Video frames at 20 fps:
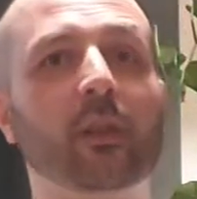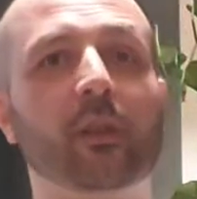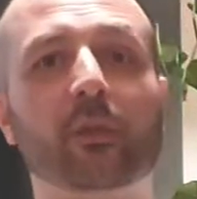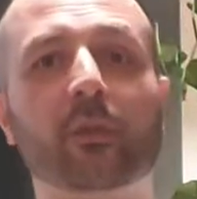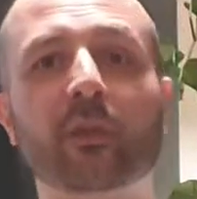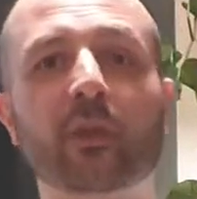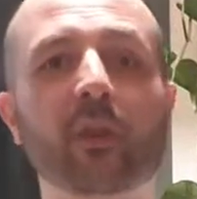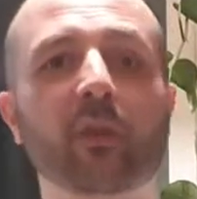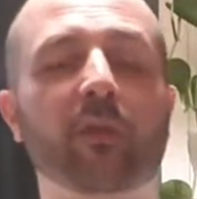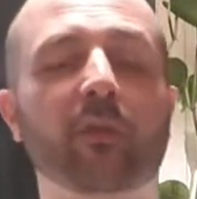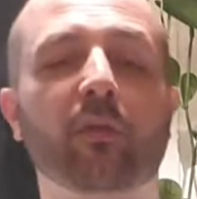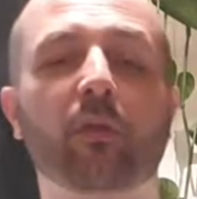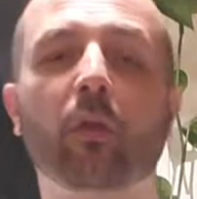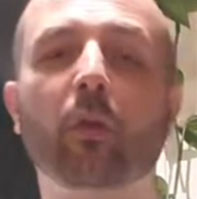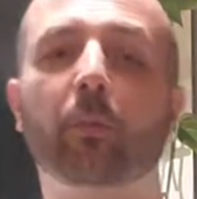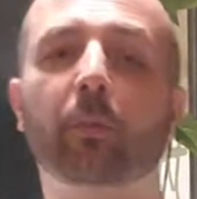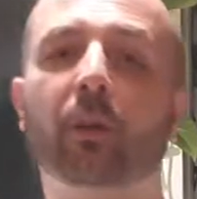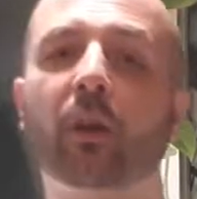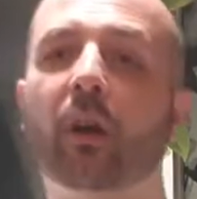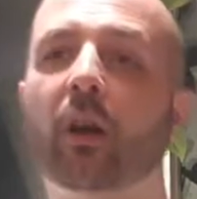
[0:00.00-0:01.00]
3 or
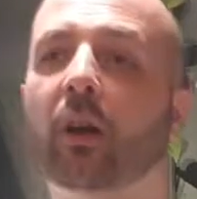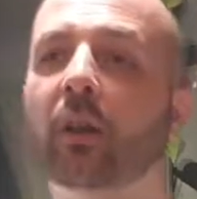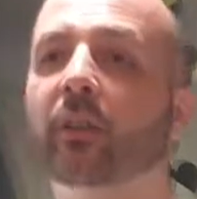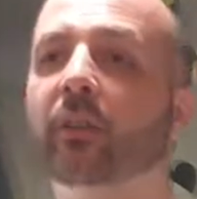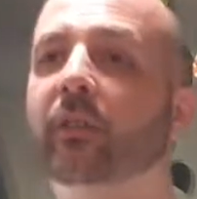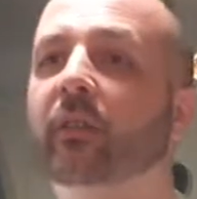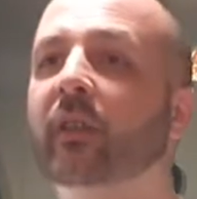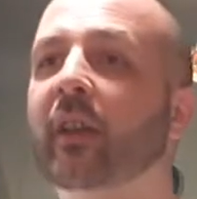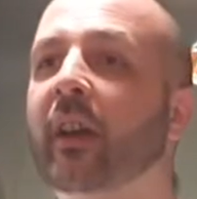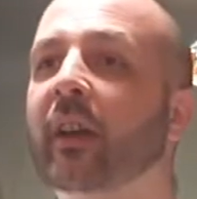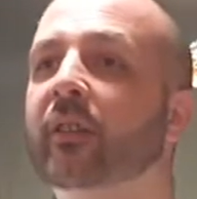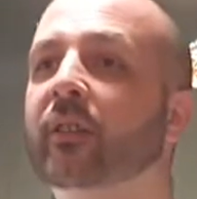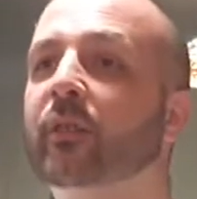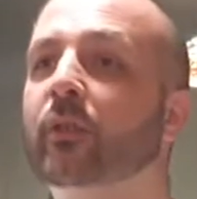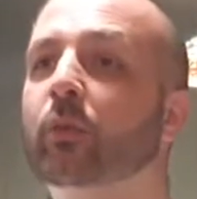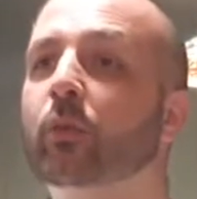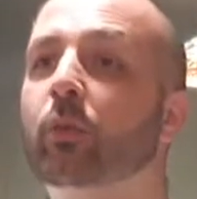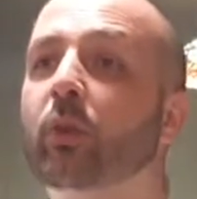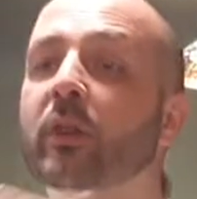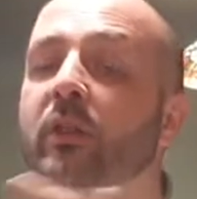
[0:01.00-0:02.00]
4 plants as
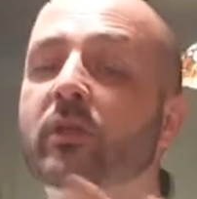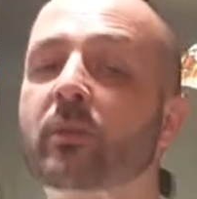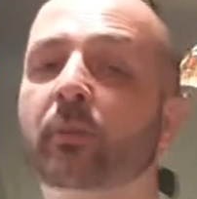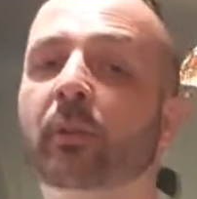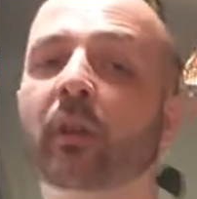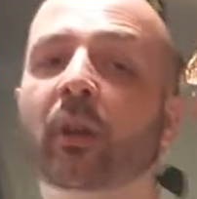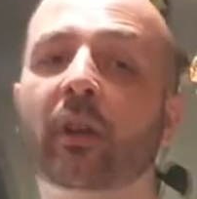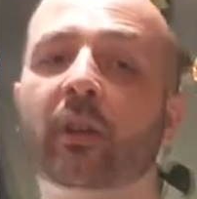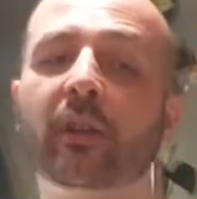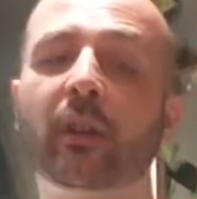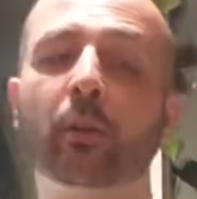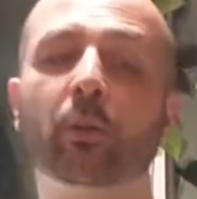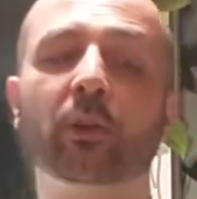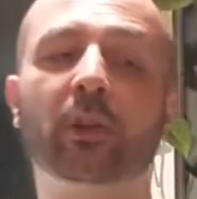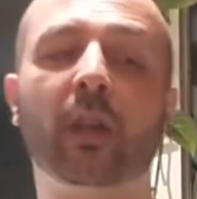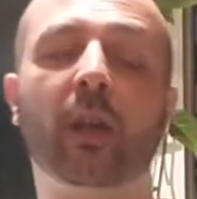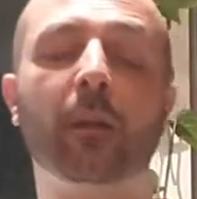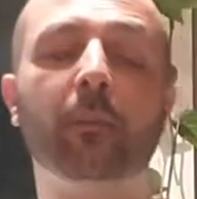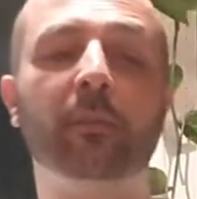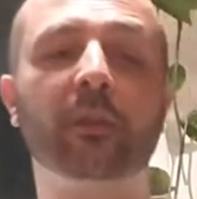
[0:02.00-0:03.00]
to which plant they would
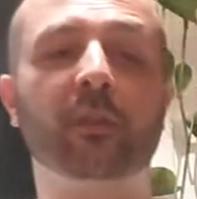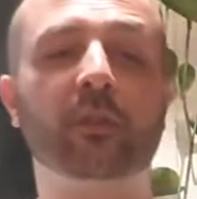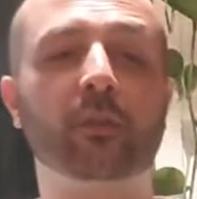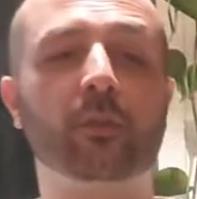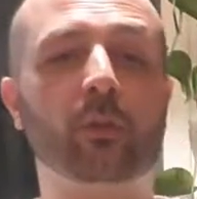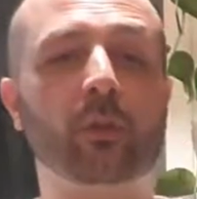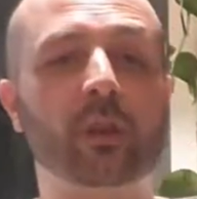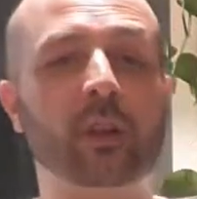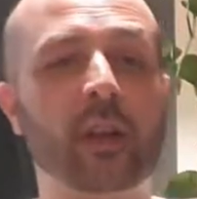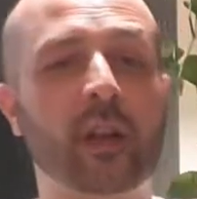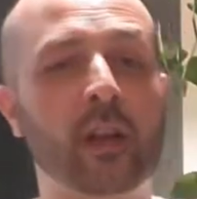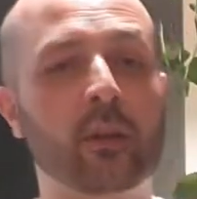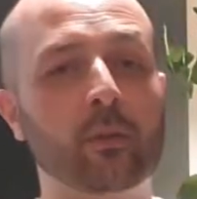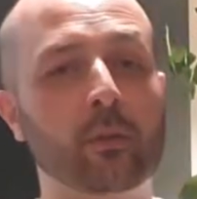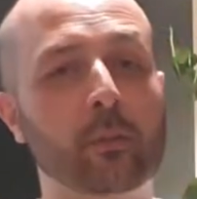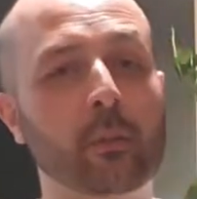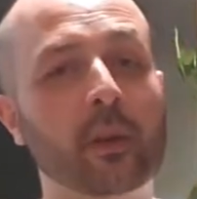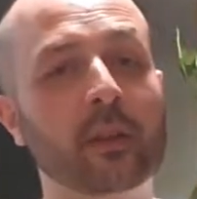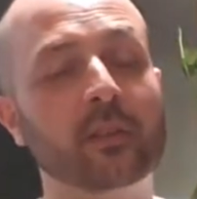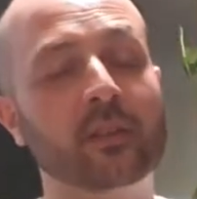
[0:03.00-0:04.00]
like me to do a care
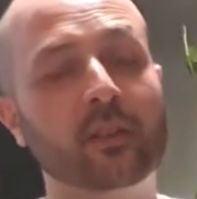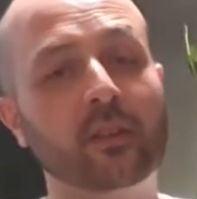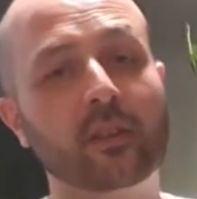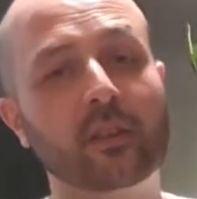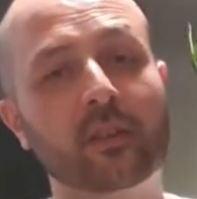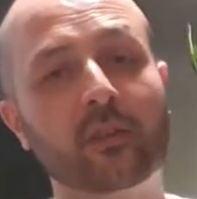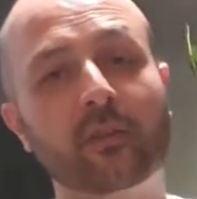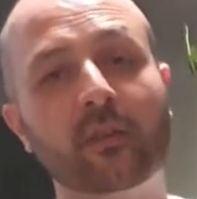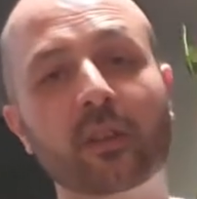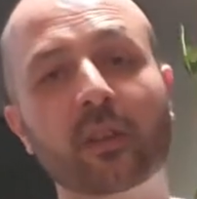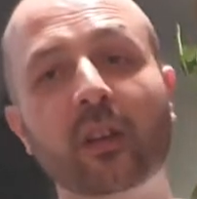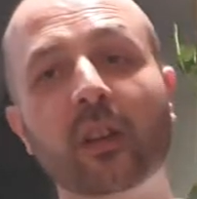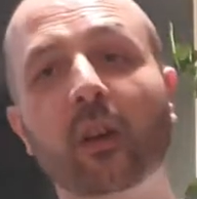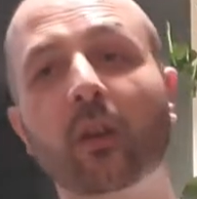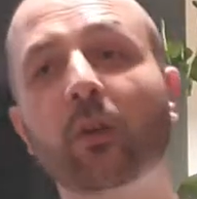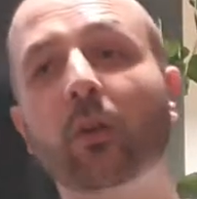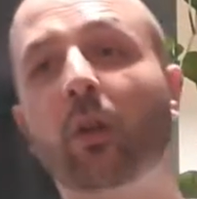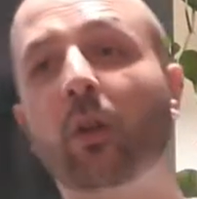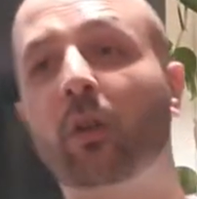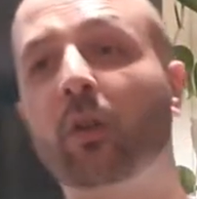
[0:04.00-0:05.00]
and maintenance
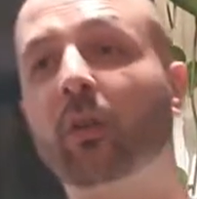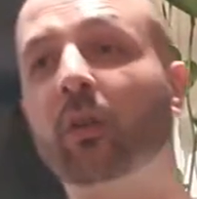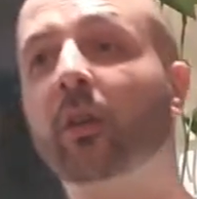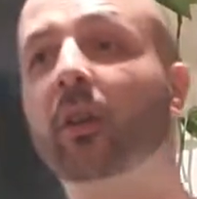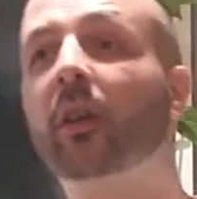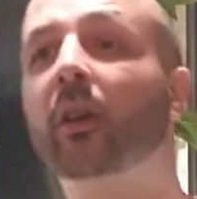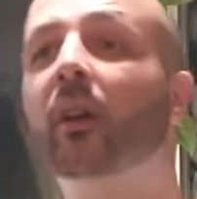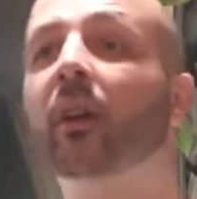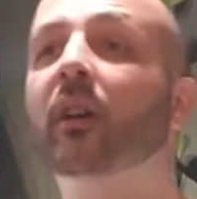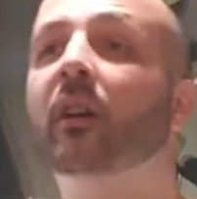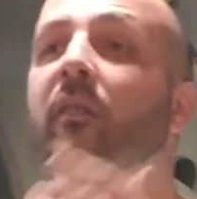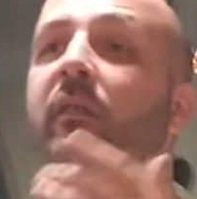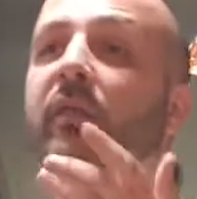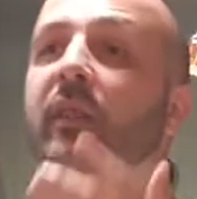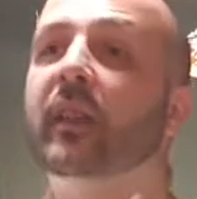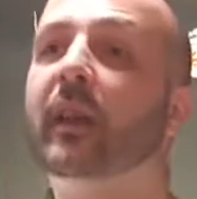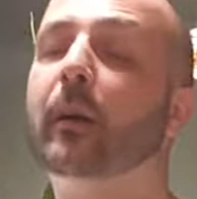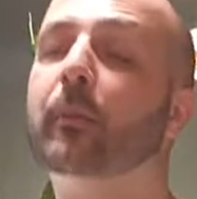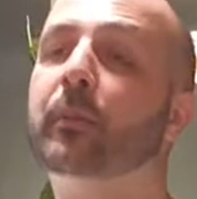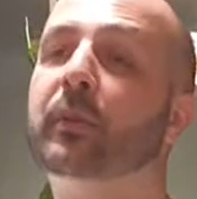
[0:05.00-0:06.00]
video on for
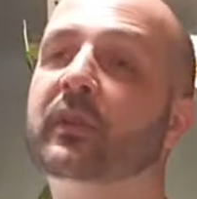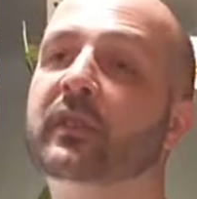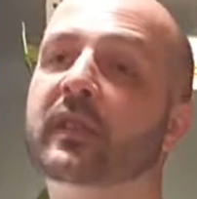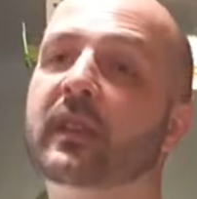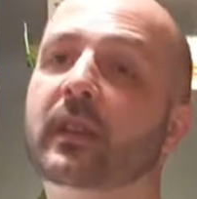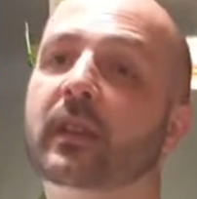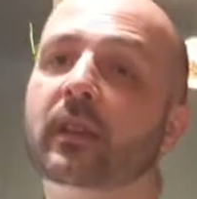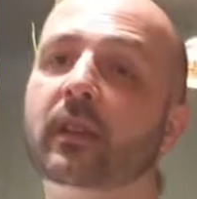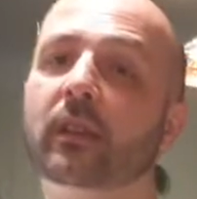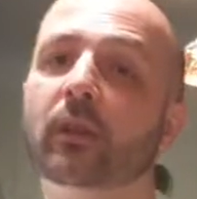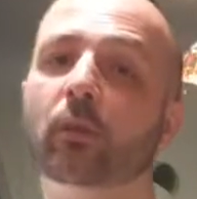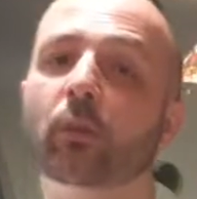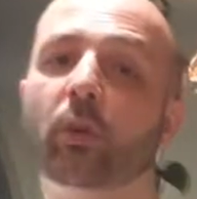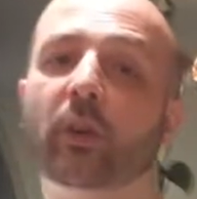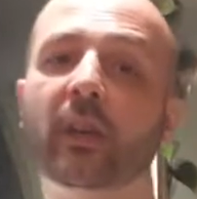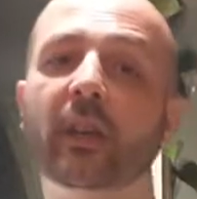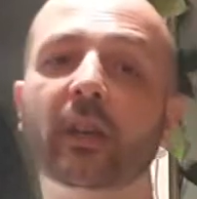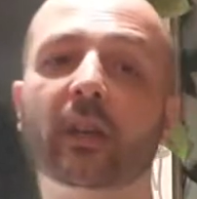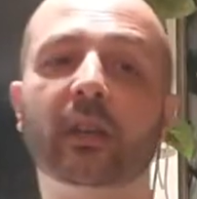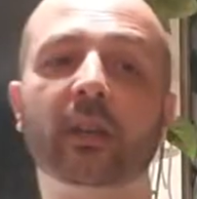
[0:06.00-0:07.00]
that particular
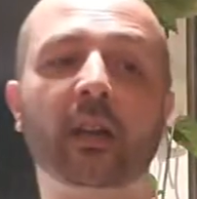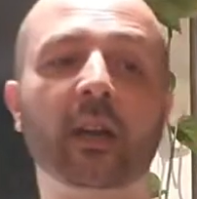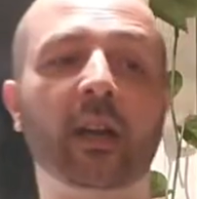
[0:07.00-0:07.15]
week.